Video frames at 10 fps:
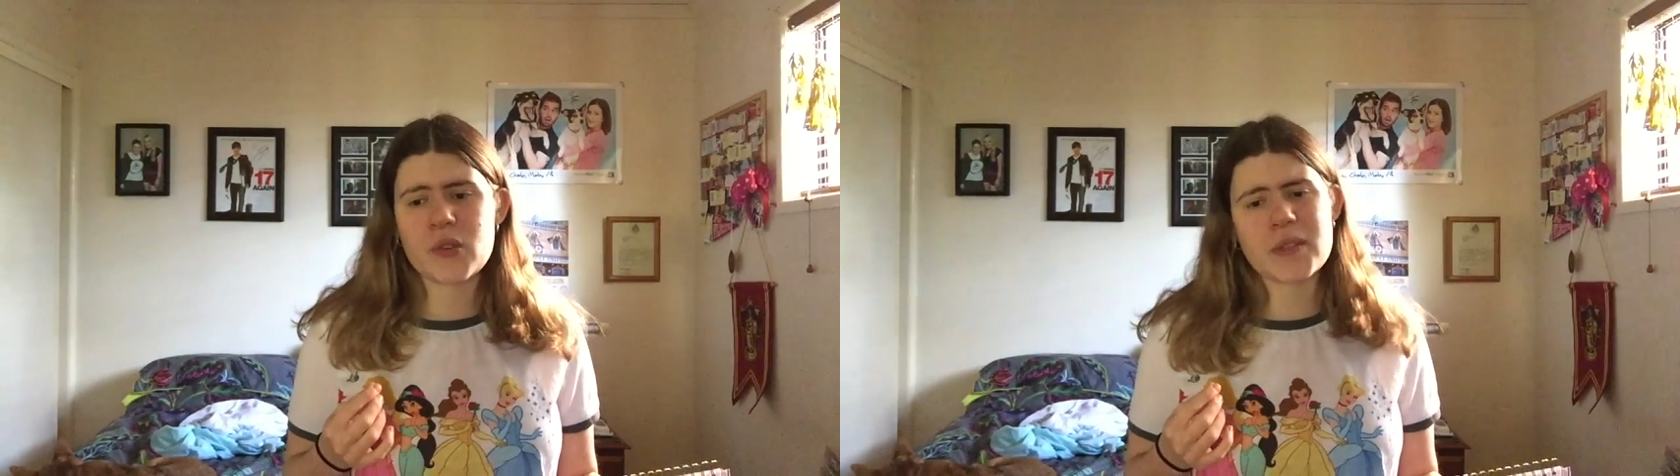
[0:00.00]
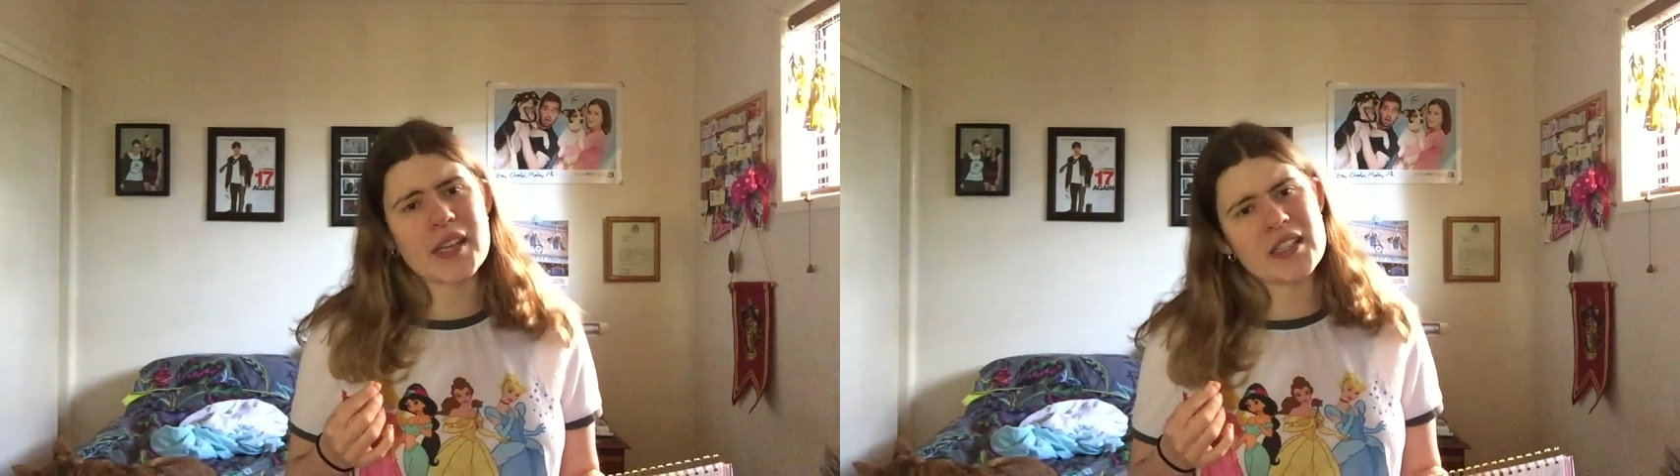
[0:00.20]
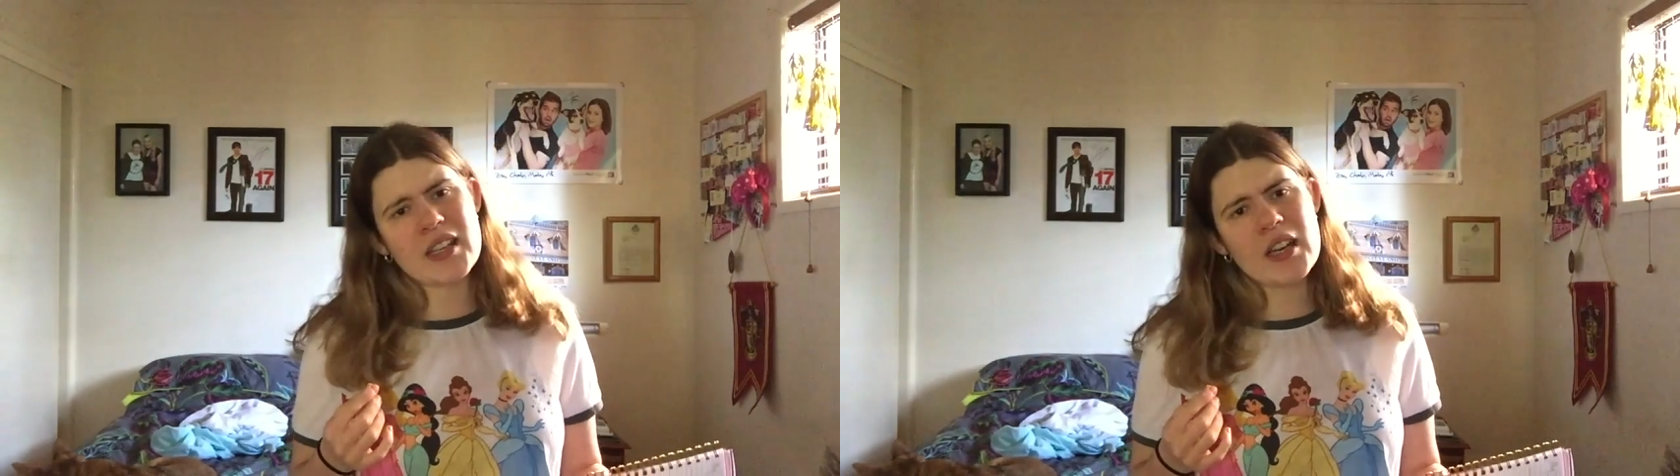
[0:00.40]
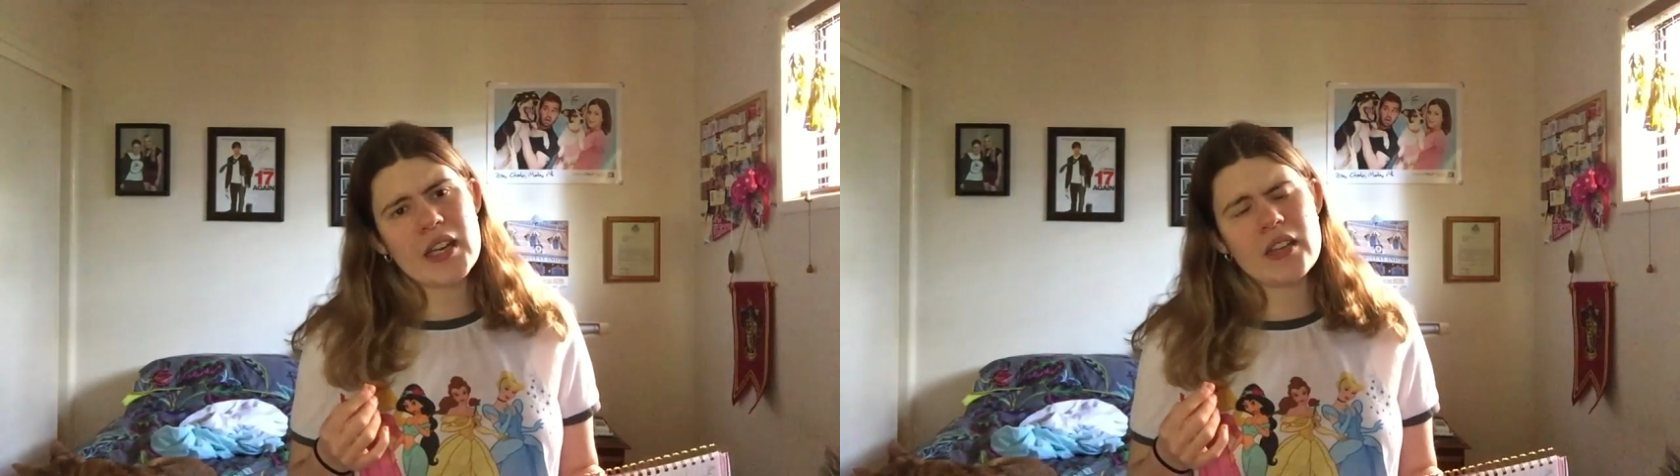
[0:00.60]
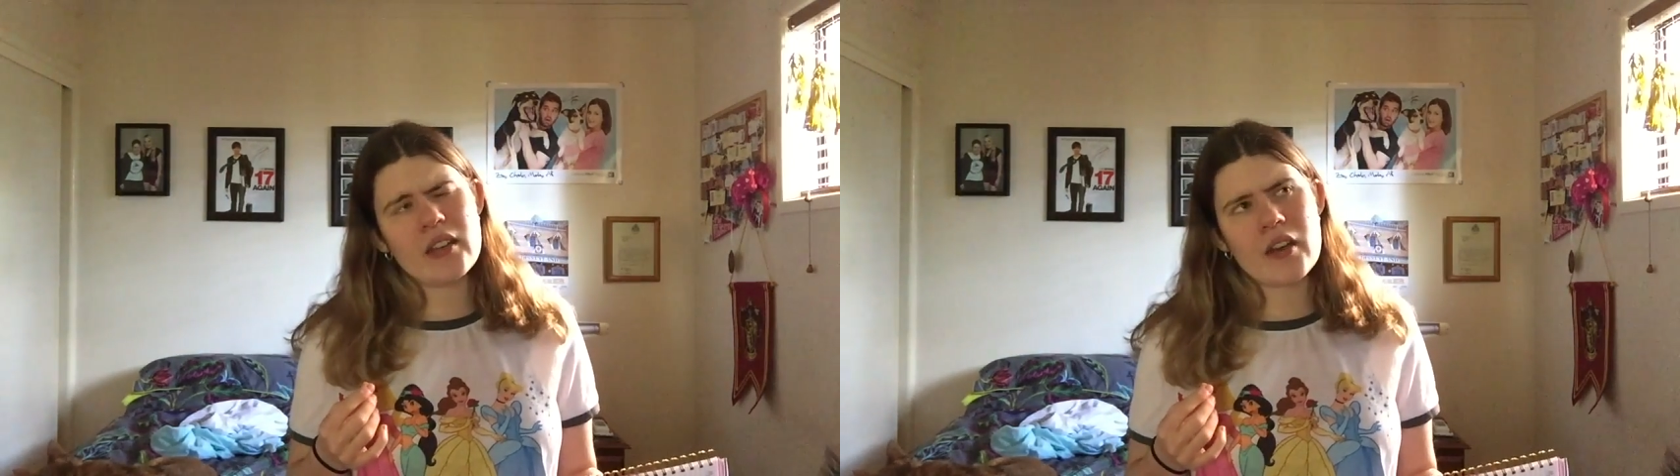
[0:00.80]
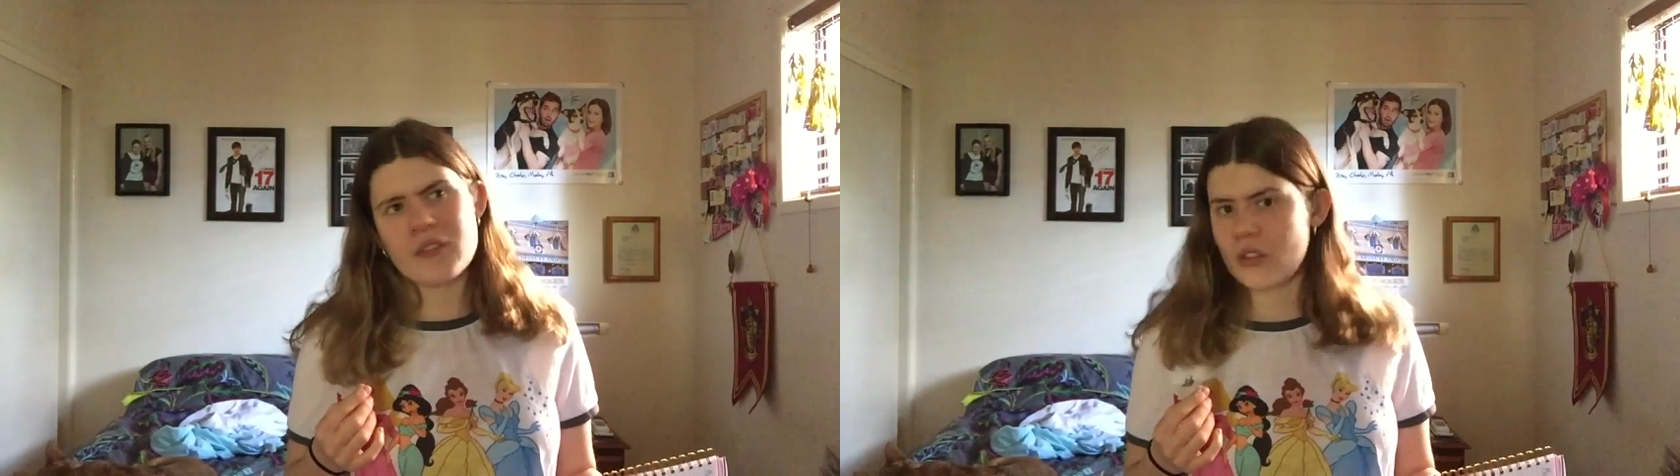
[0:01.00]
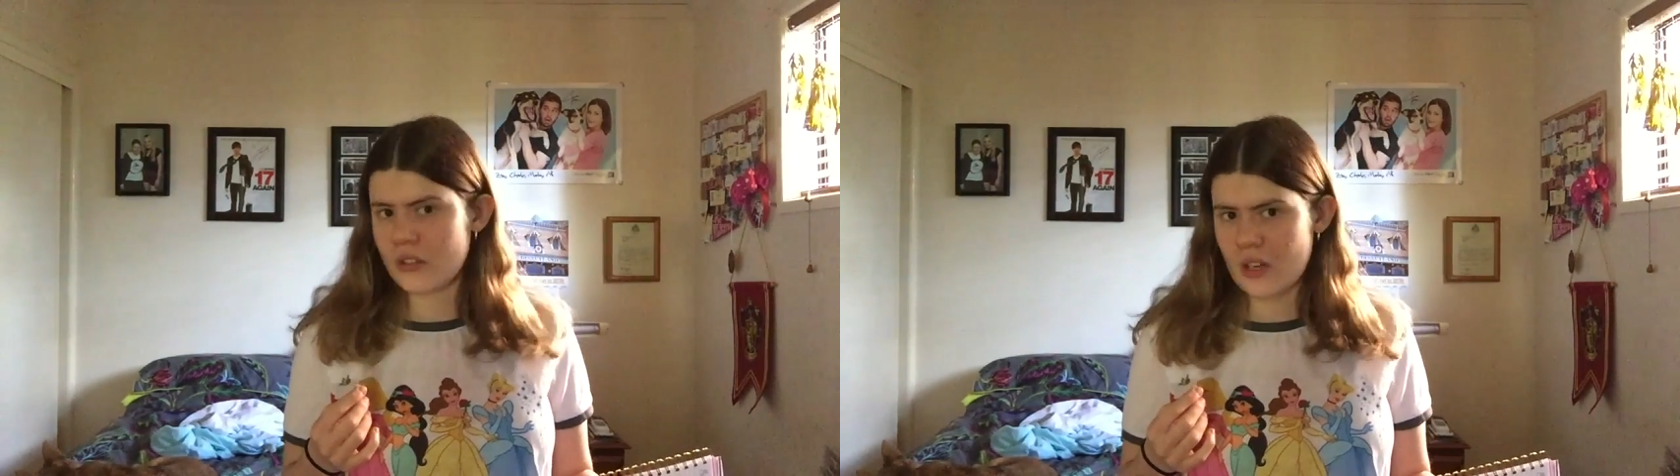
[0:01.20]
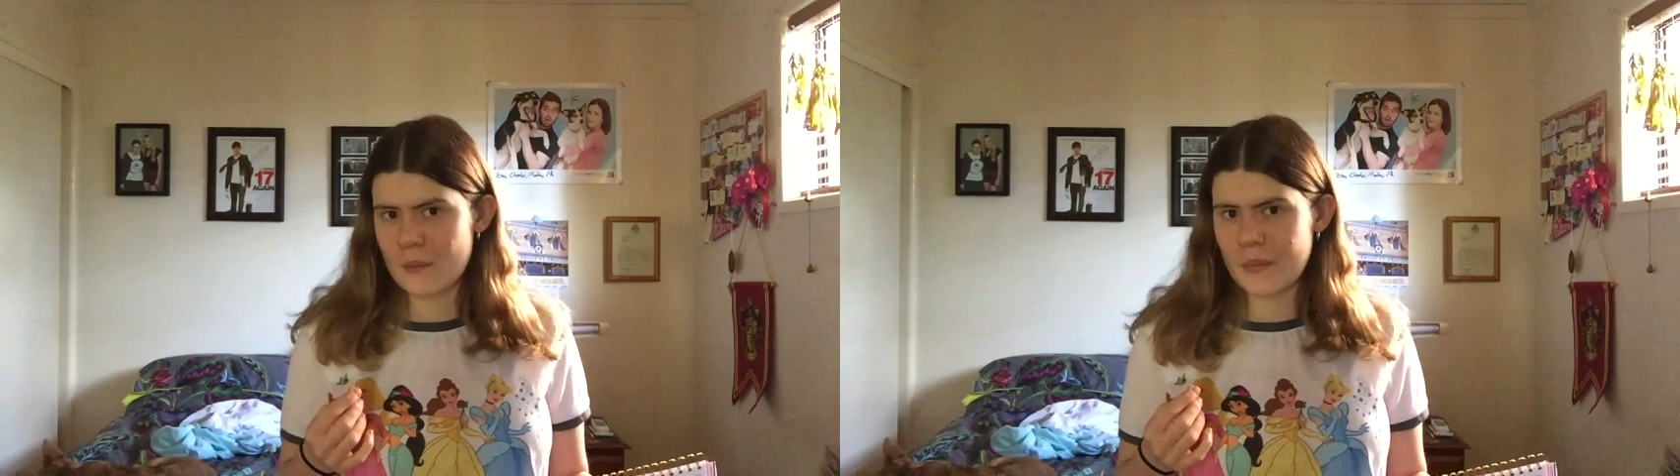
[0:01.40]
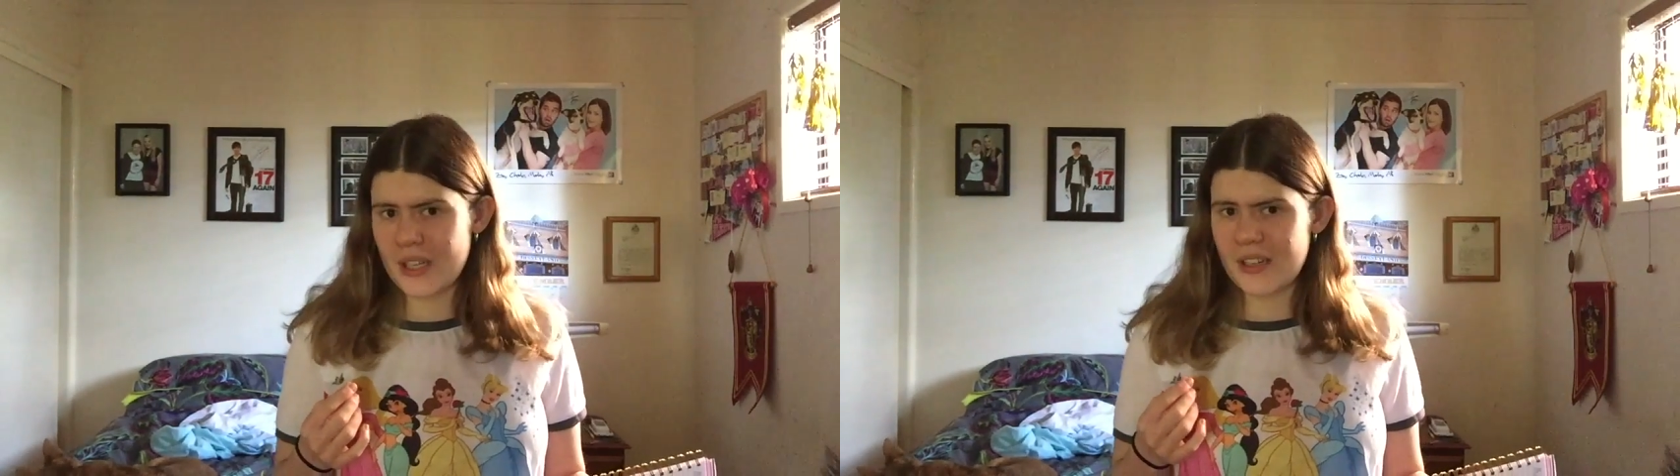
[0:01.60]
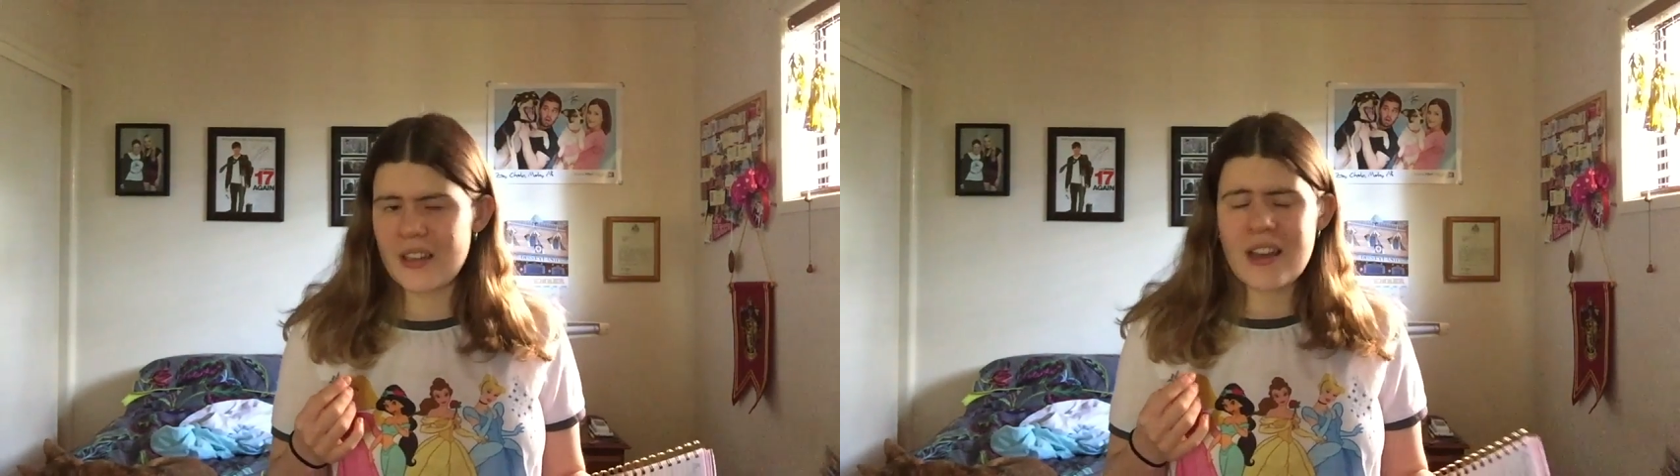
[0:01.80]
He was like, can I have your
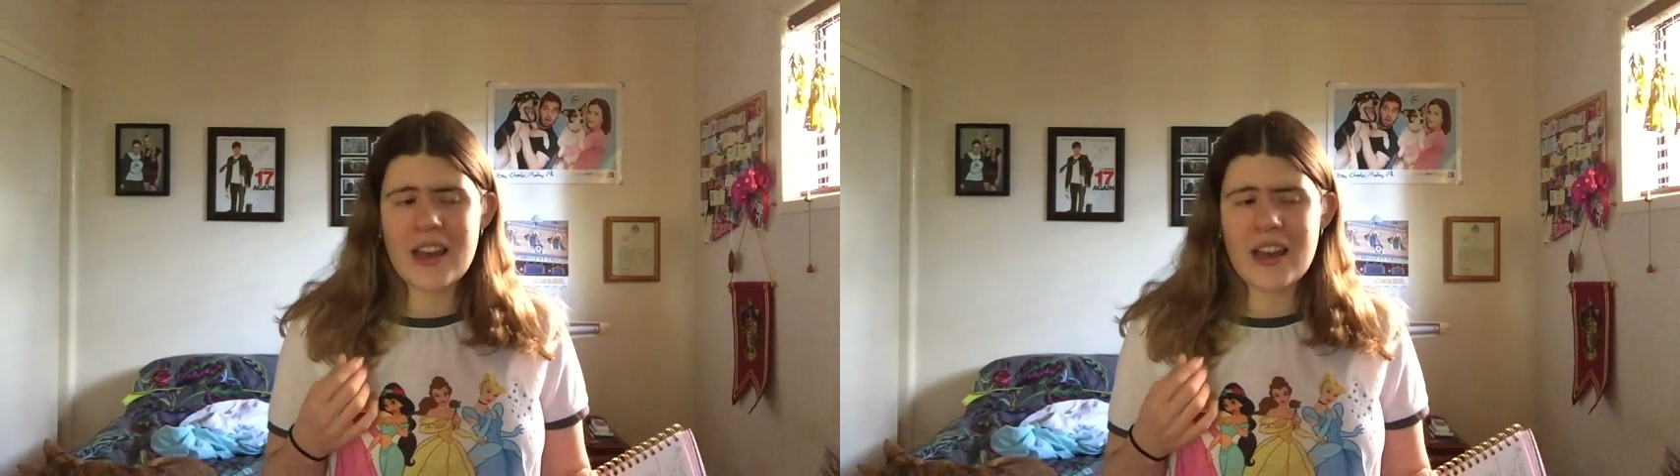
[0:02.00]
number?